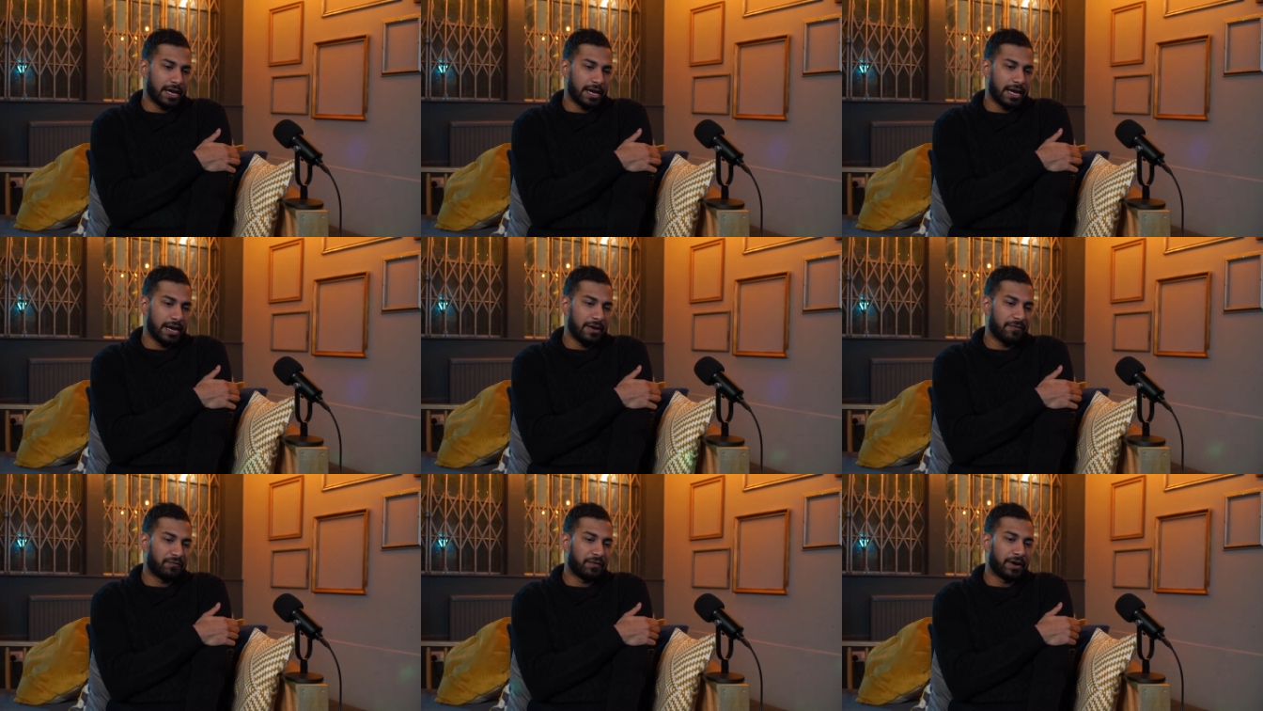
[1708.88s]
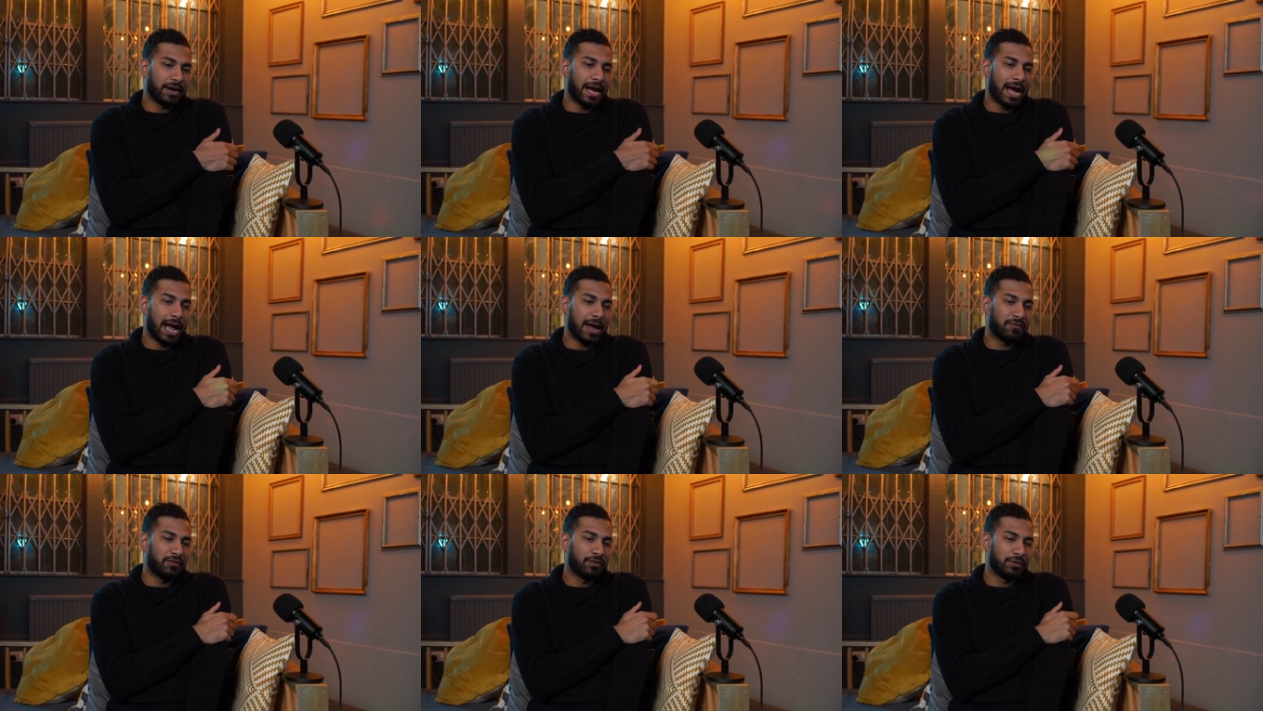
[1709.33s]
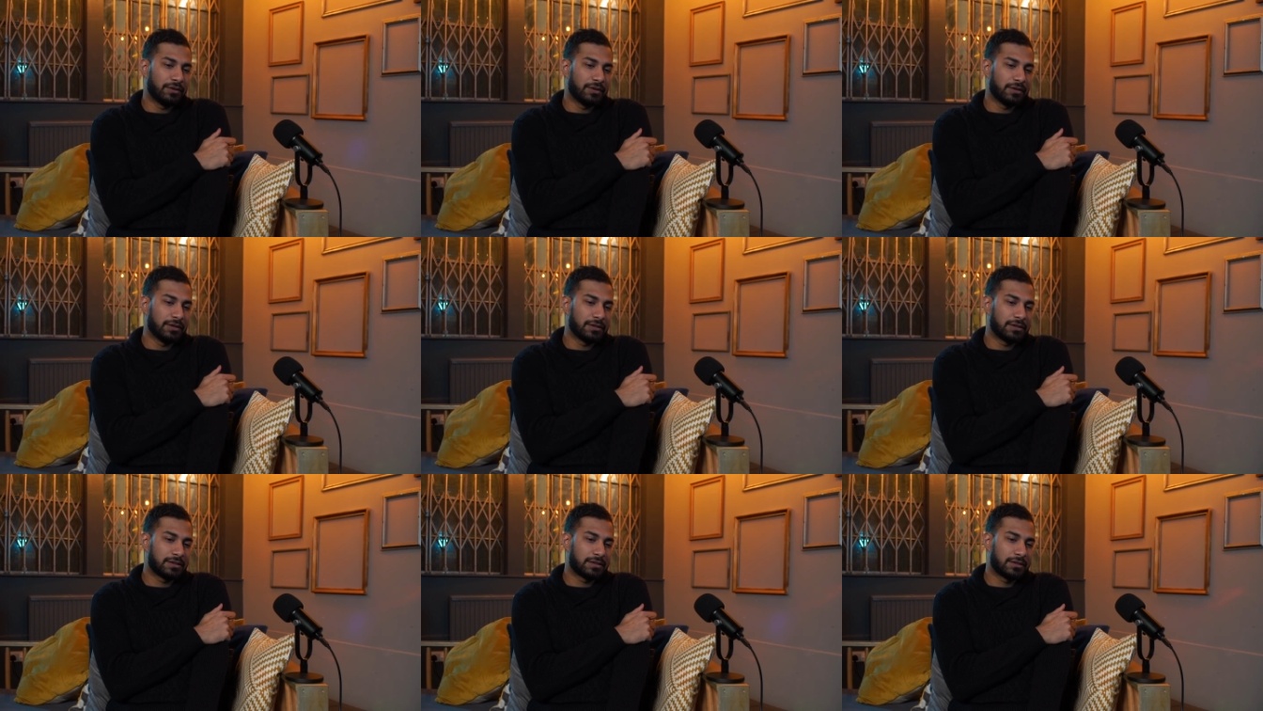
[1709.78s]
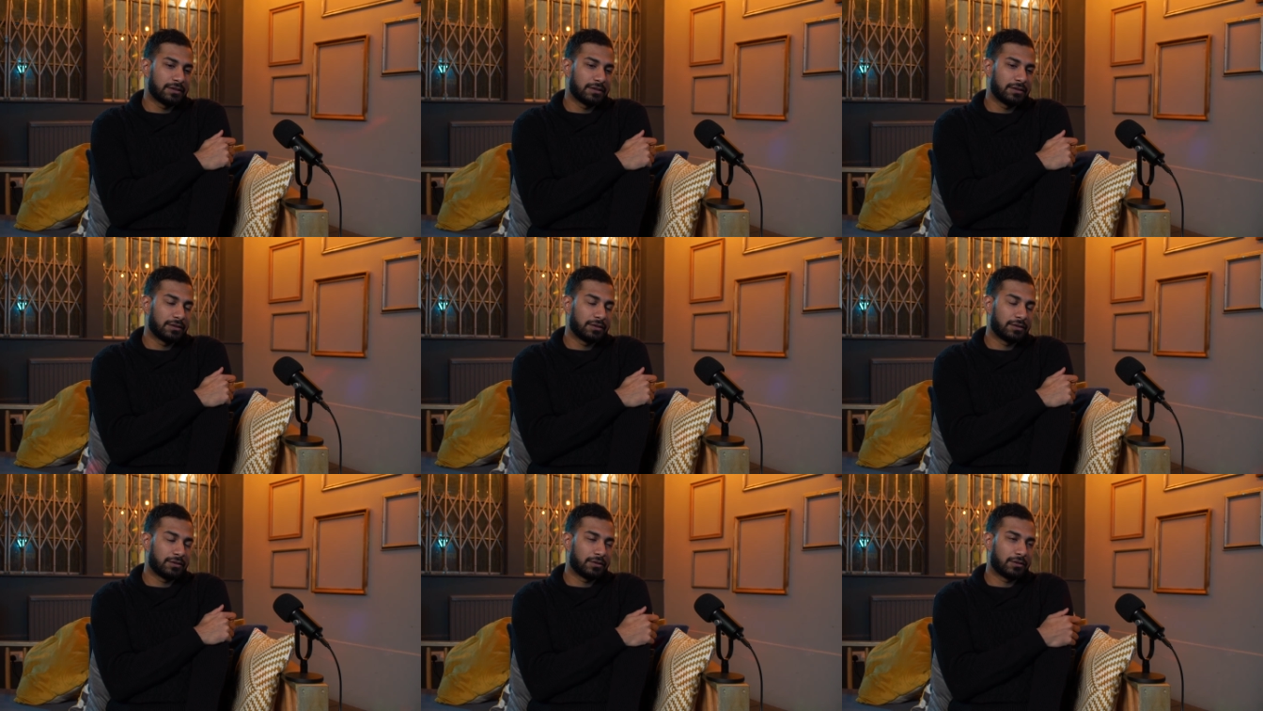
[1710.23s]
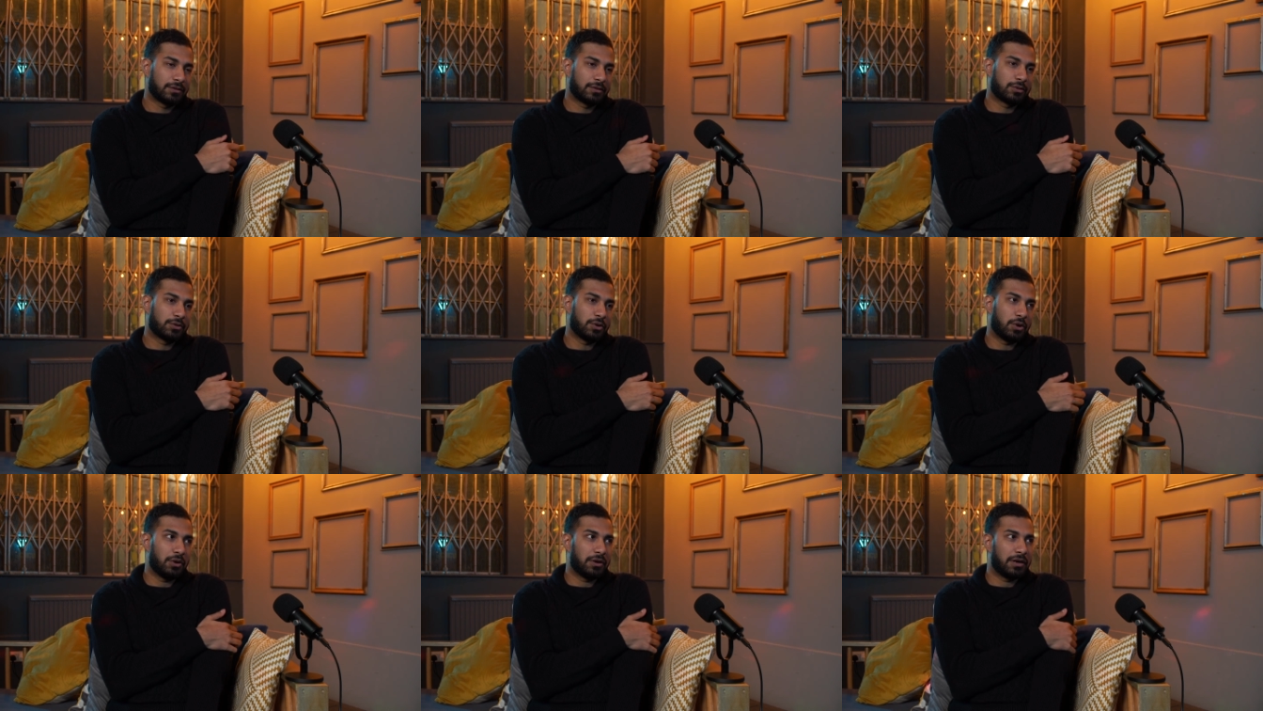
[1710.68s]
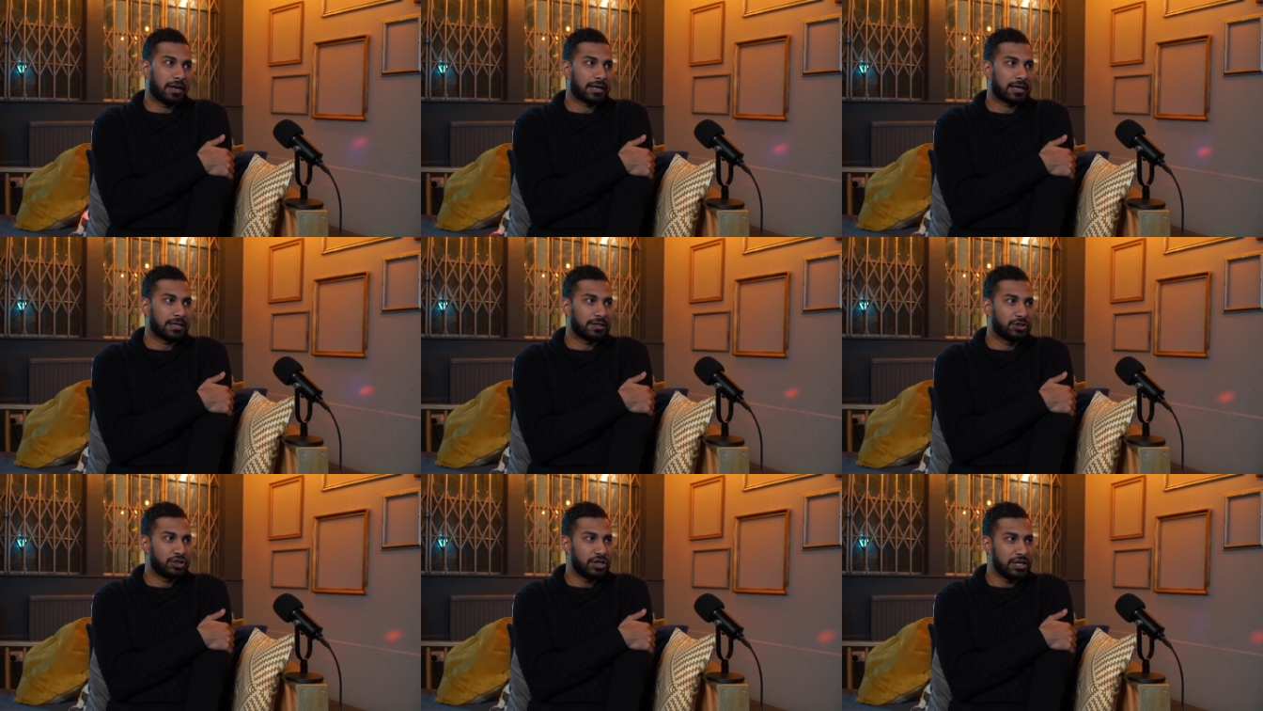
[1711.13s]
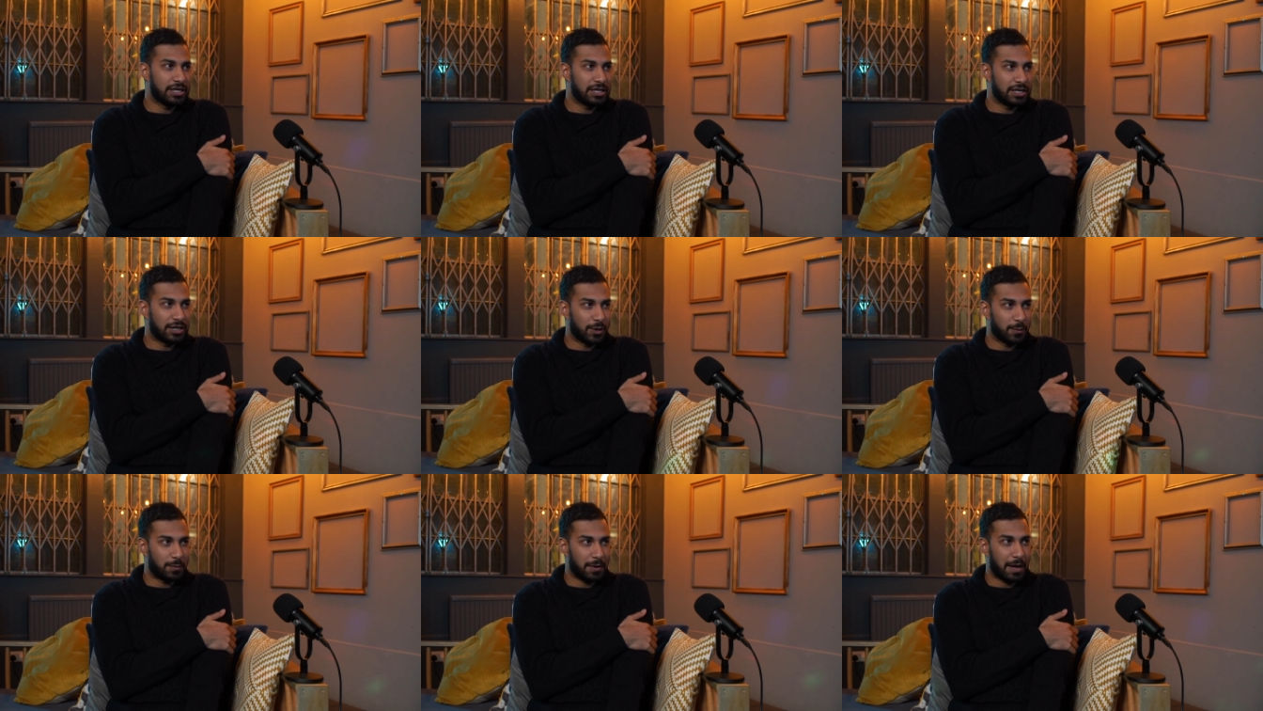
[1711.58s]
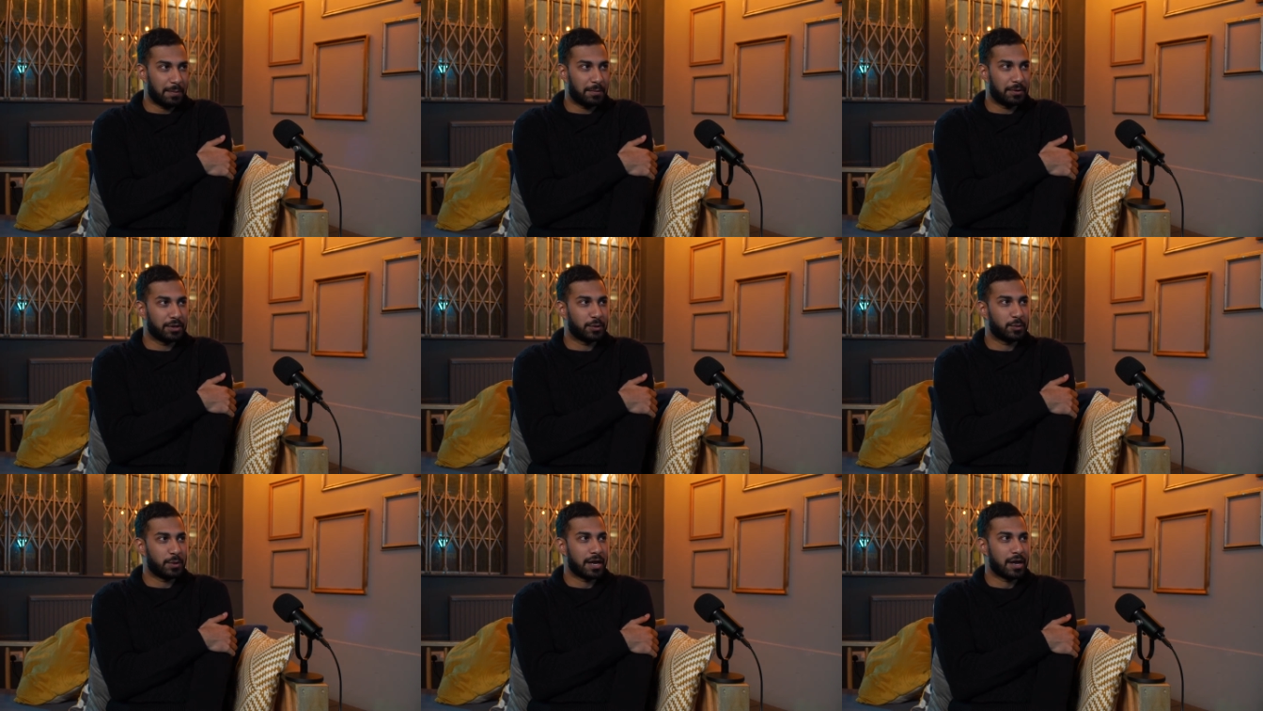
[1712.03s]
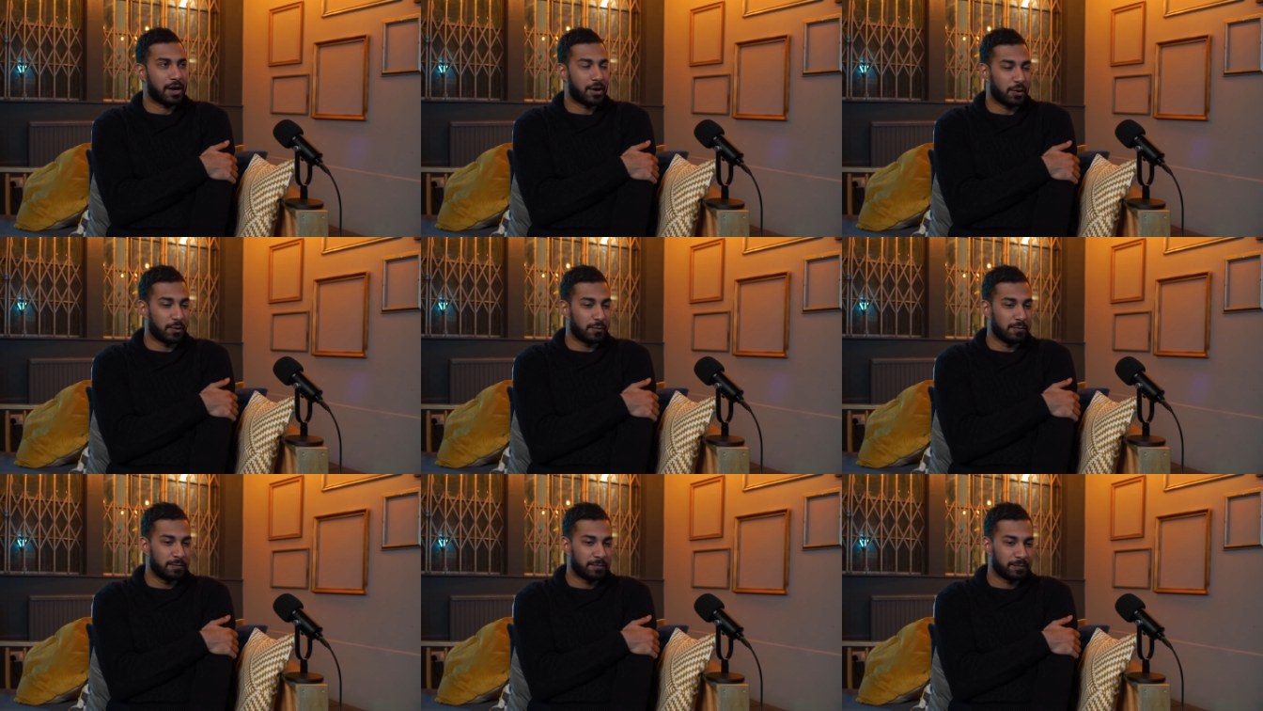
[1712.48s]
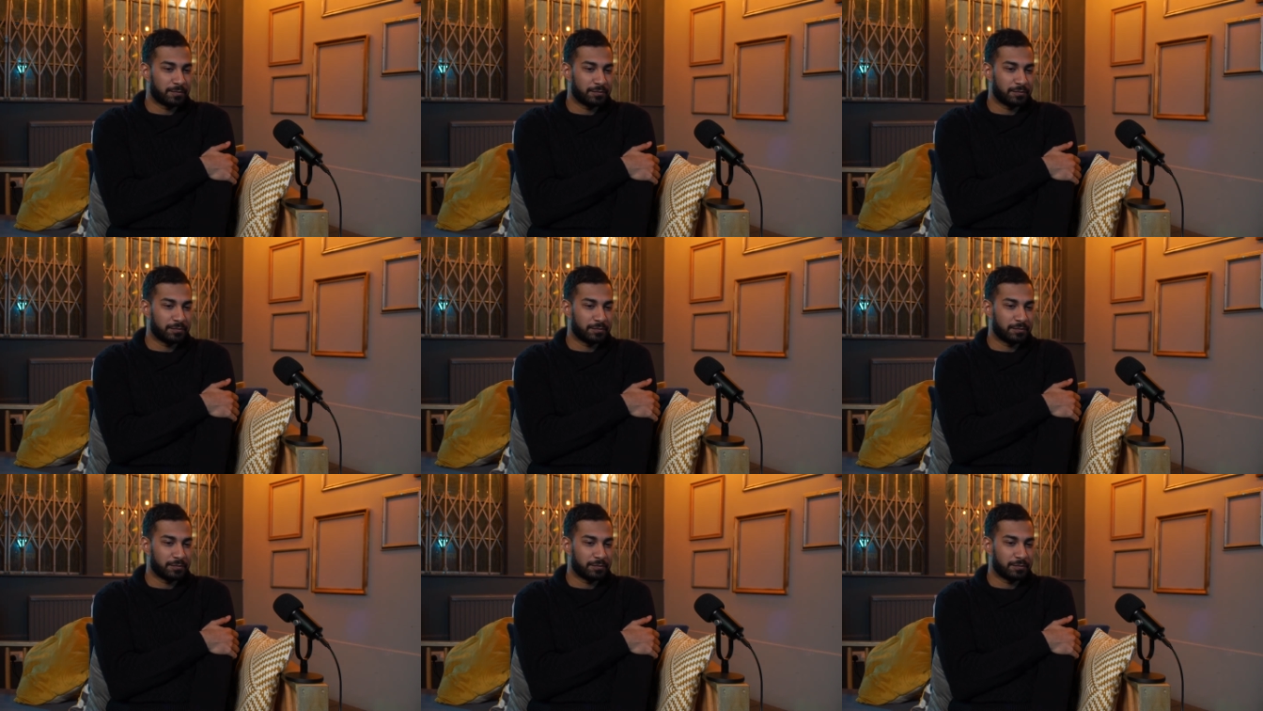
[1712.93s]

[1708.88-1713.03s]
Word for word: if I haven't got like a cheeky kebab on the way home,